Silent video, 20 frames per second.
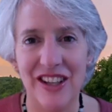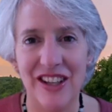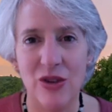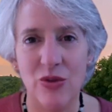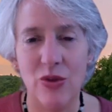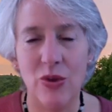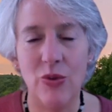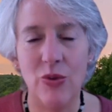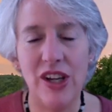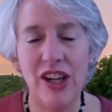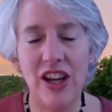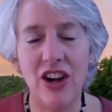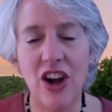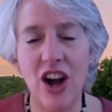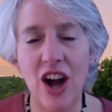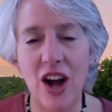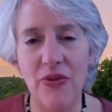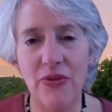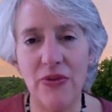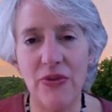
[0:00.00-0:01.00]
When we get
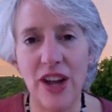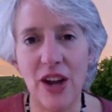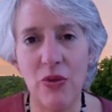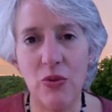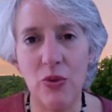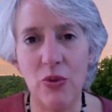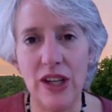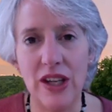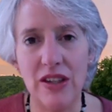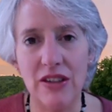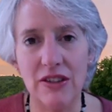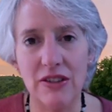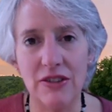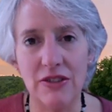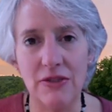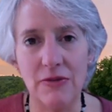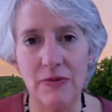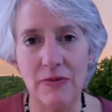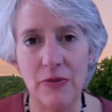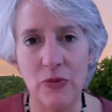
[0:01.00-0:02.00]
off that
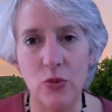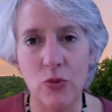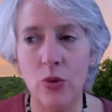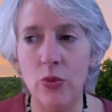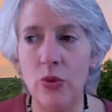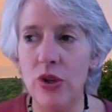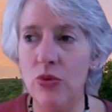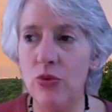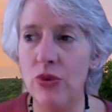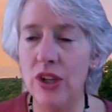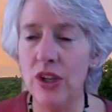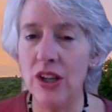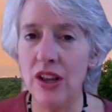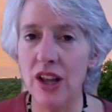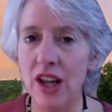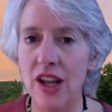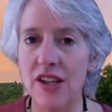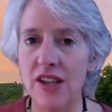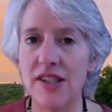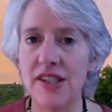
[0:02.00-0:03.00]
wheel, when we
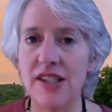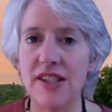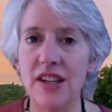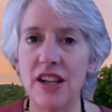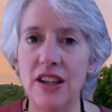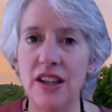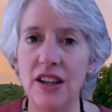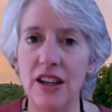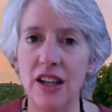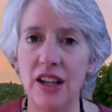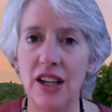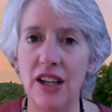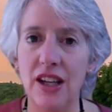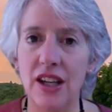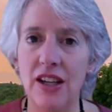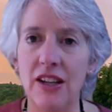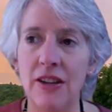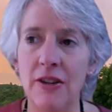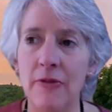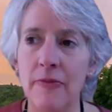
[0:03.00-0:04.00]
realize suddenly
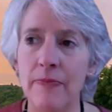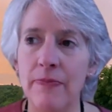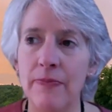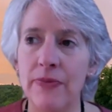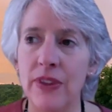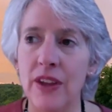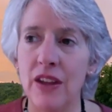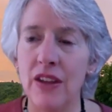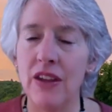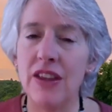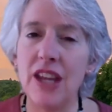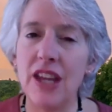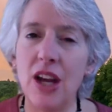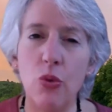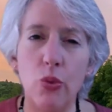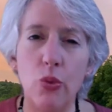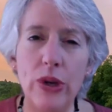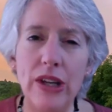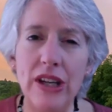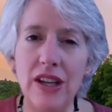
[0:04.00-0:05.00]
that that
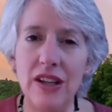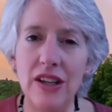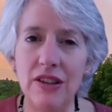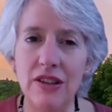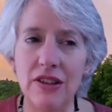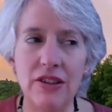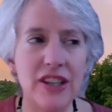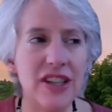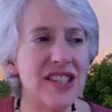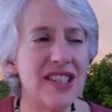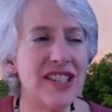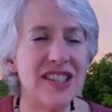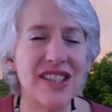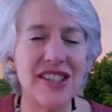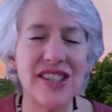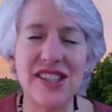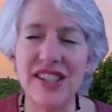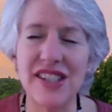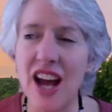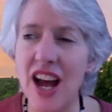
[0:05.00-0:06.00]
wheel is
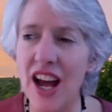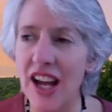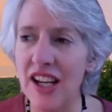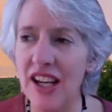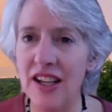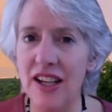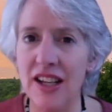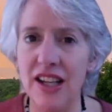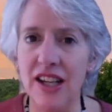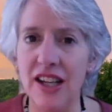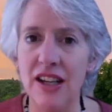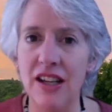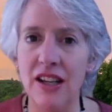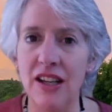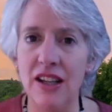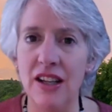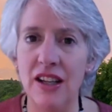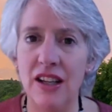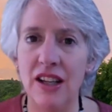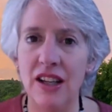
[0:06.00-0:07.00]
society,
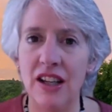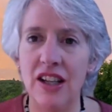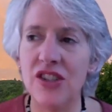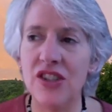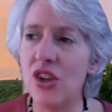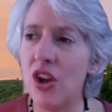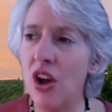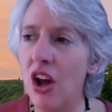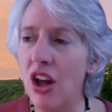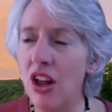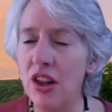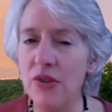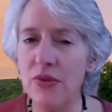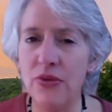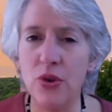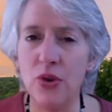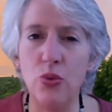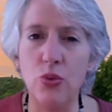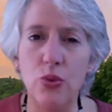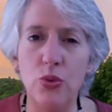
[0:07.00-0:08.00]
it's all of
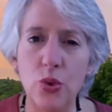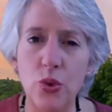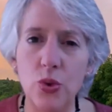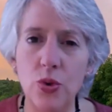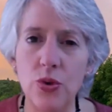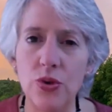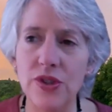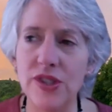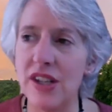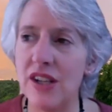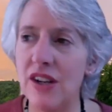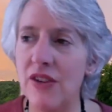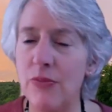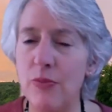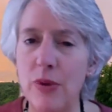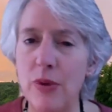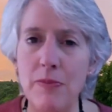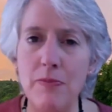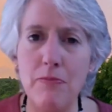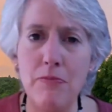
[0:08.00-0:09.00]
the rules that have
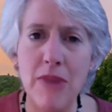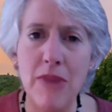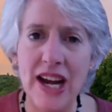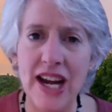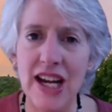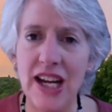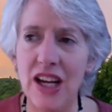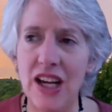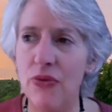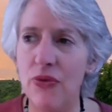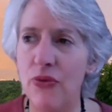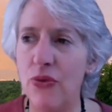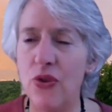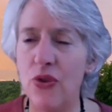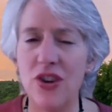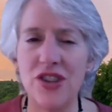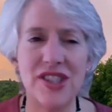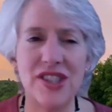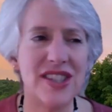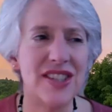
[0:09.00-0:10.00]
been made for
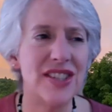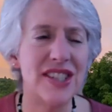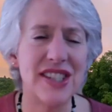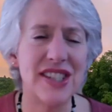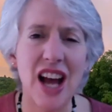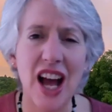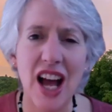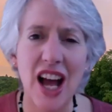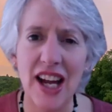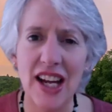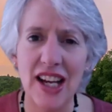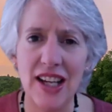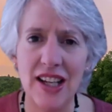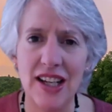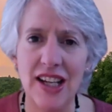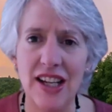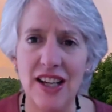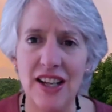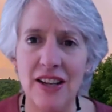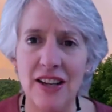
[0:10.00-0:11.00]
a
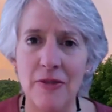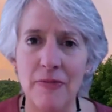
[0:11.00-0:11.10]
society.